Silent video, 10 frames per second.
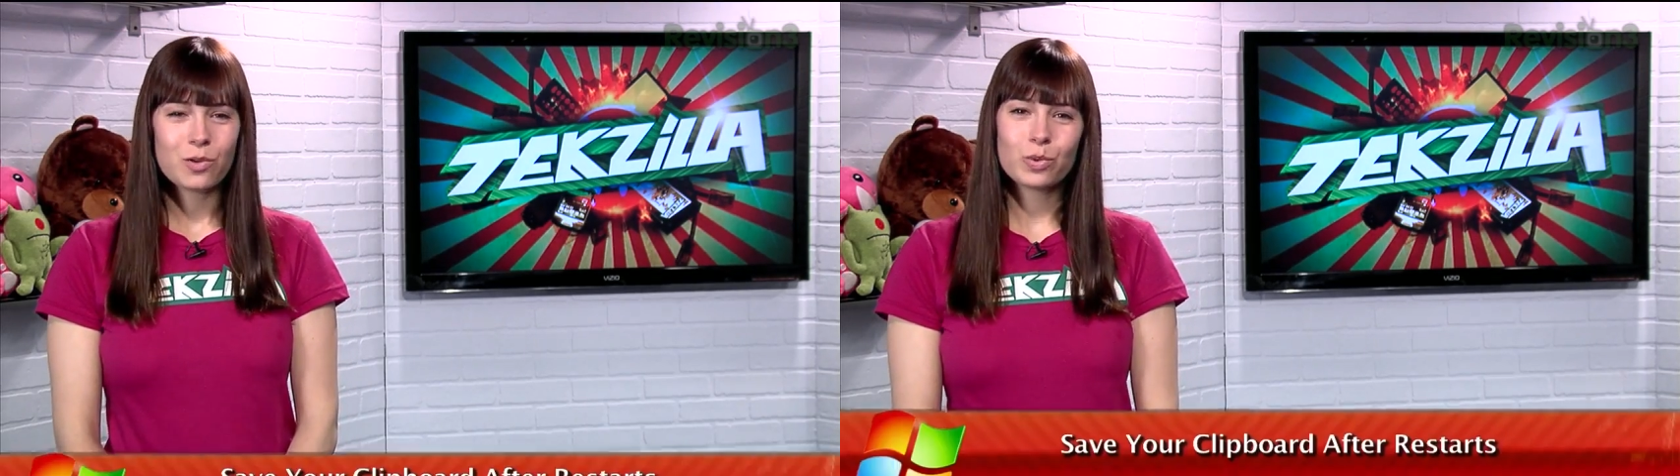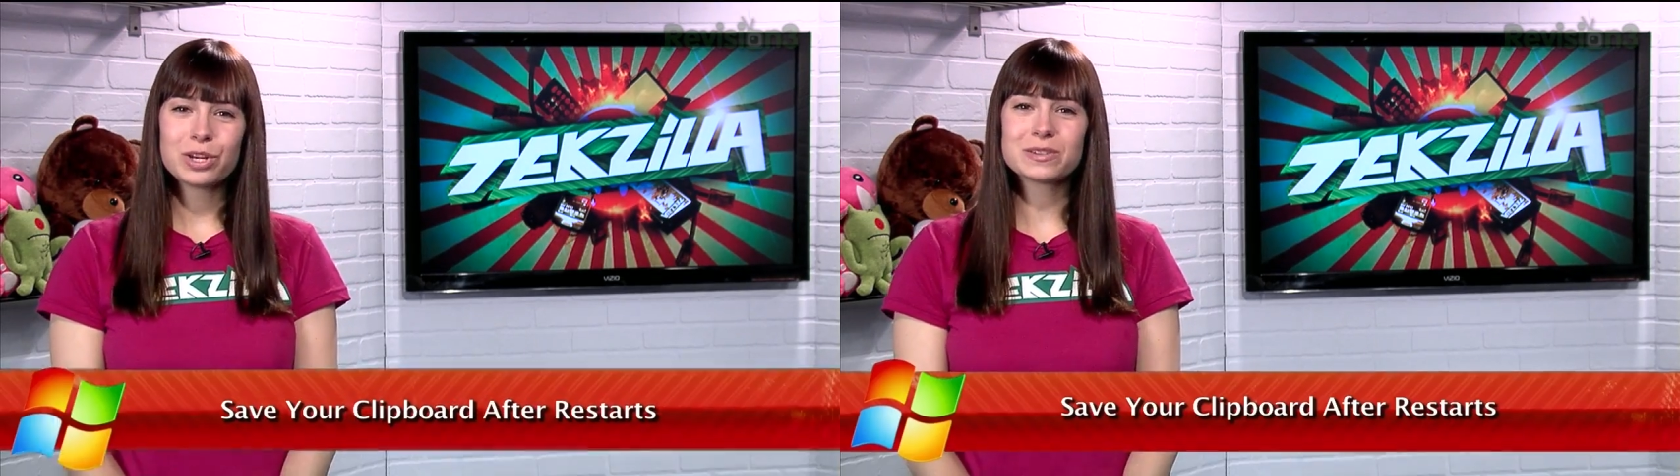
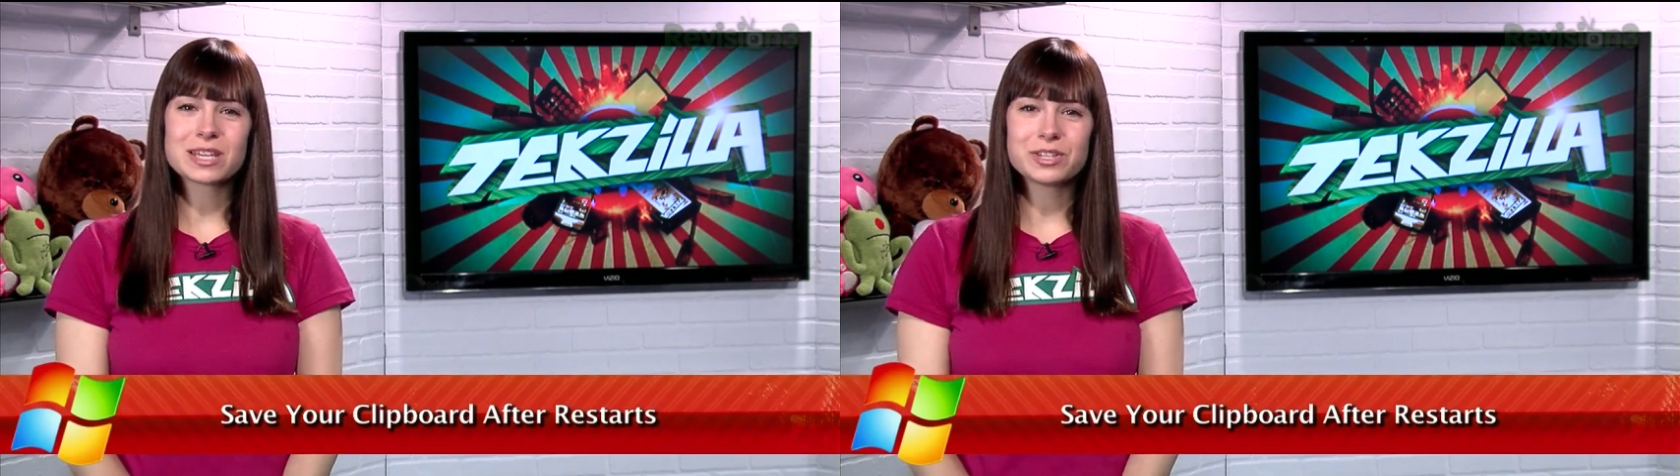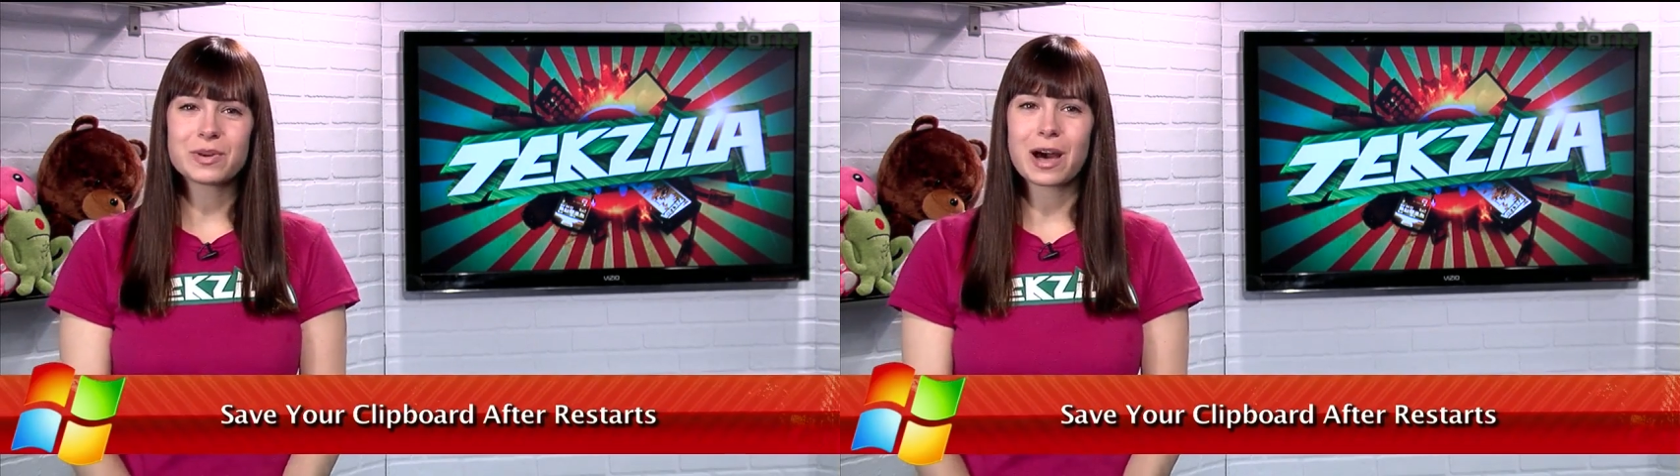Windows
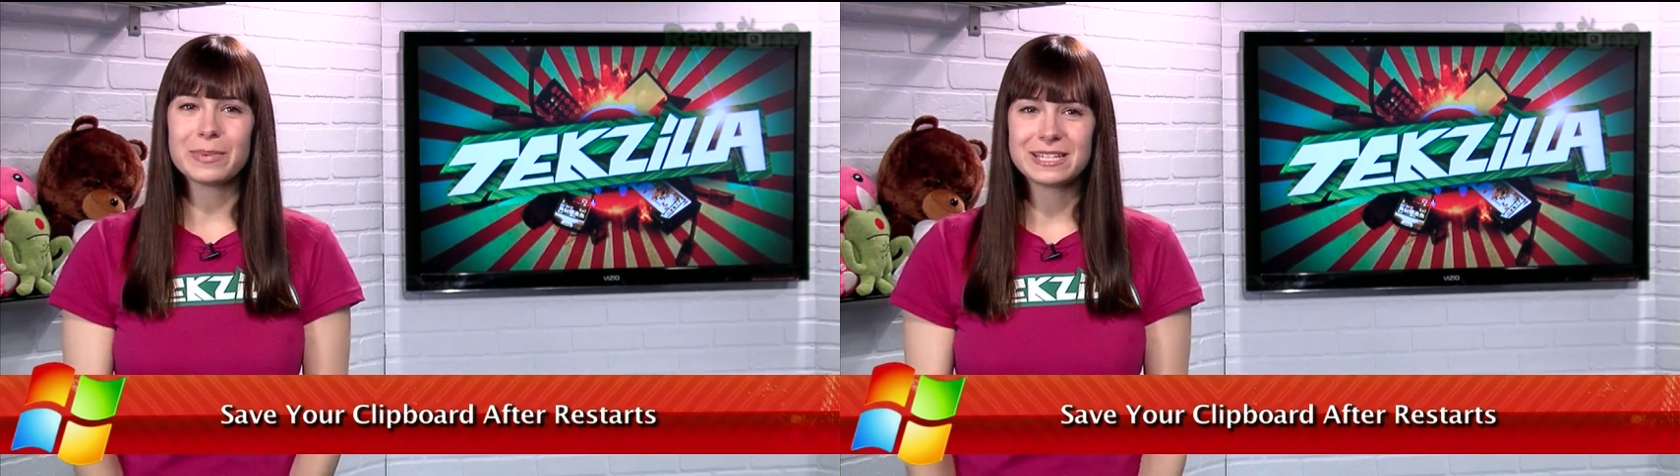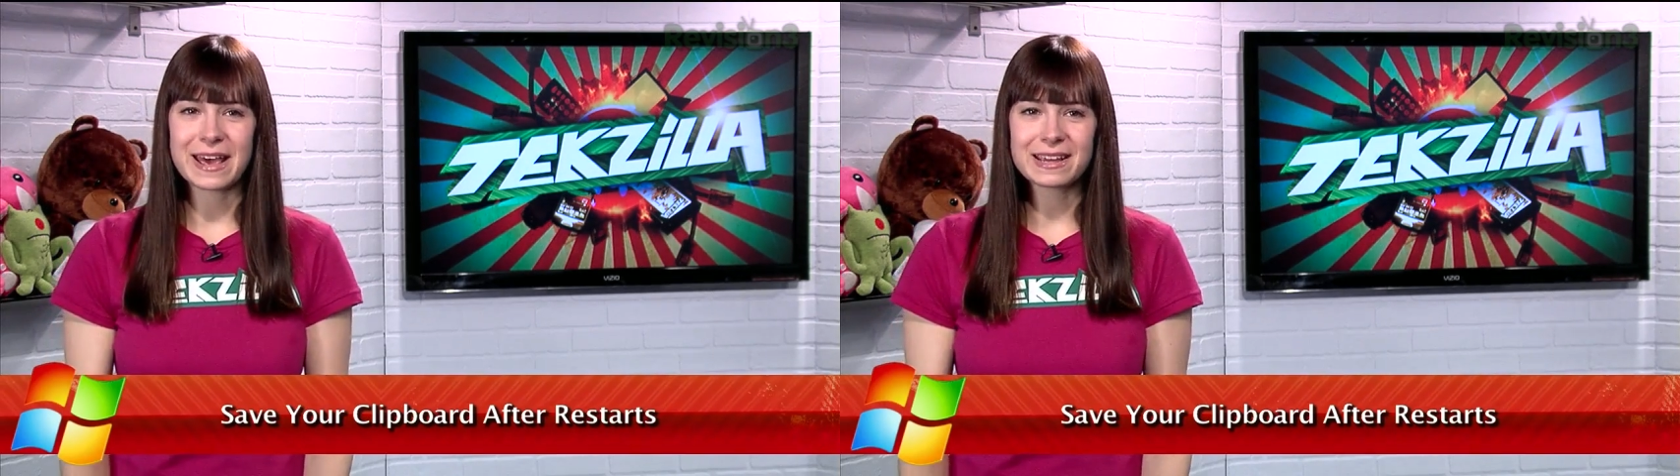lets you
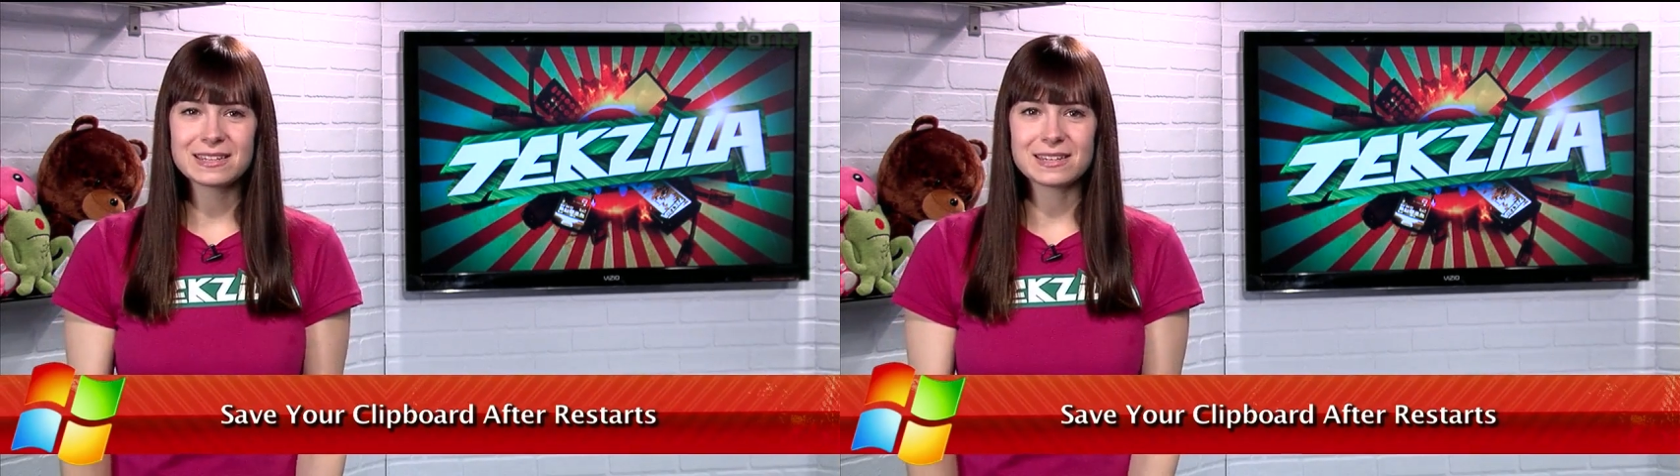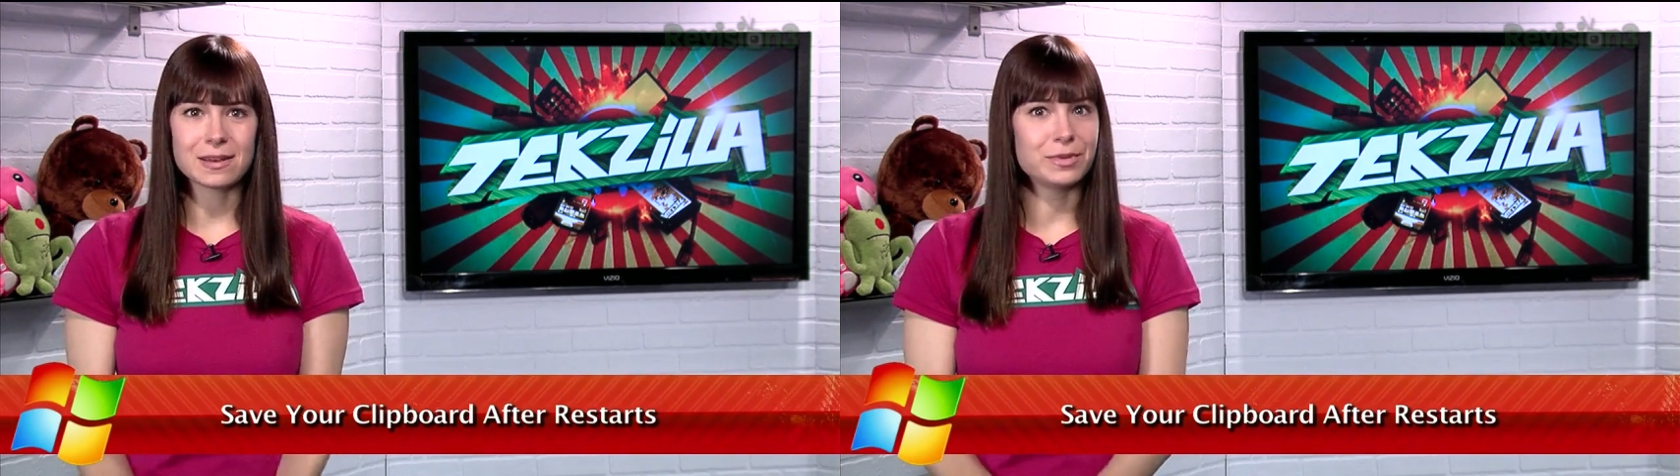copy text,